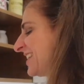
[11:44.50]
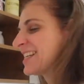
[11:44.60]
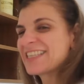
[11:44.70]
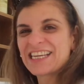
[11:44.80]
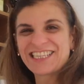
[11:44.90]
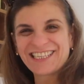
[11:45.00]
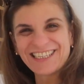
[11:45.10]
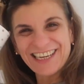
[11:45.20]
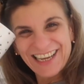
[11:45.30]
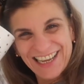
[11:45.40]
Say
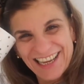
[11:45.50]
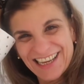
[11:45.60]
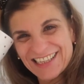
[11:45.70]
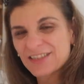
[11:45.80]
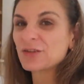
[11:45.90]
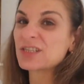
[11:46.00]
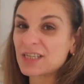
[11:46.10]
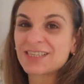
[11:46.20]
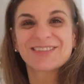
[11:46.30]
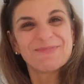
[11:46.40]
cheese! No, it
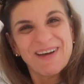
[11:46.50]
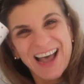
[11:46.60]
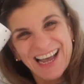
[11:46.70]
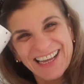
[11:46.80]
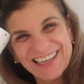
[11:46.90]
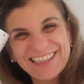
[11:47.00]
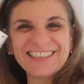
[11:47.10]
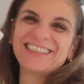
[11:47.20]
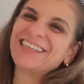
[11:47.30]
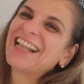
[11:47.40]
says smile!
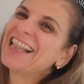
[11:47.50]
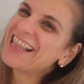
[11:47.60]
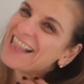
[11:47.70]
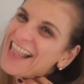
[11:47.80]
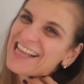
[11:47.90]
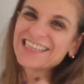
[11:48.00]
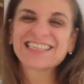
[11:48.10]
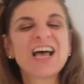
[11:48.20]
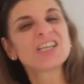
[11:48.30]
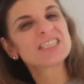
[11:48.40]

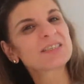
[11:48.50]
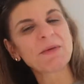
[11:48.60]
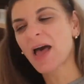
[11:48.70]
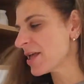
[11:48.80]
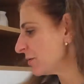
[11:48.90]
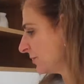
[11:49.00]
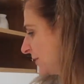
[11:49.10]
Let's all smile!